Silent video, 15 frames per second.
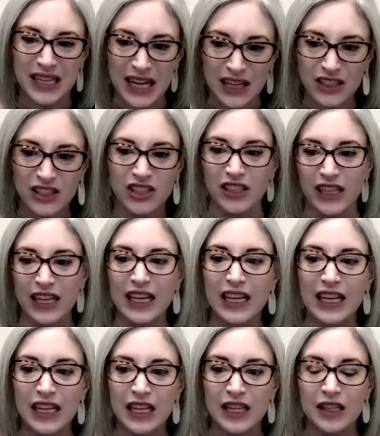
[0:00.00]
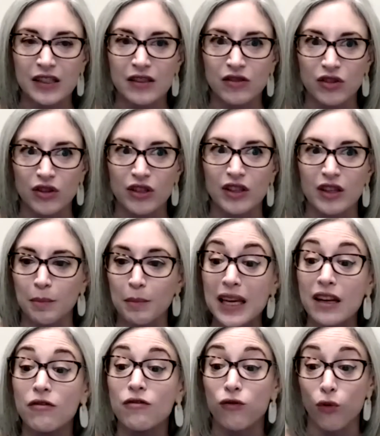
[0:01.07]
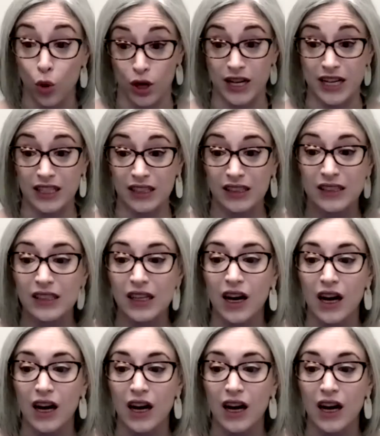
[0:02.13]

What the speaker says: actually, in sort of the mid 40s.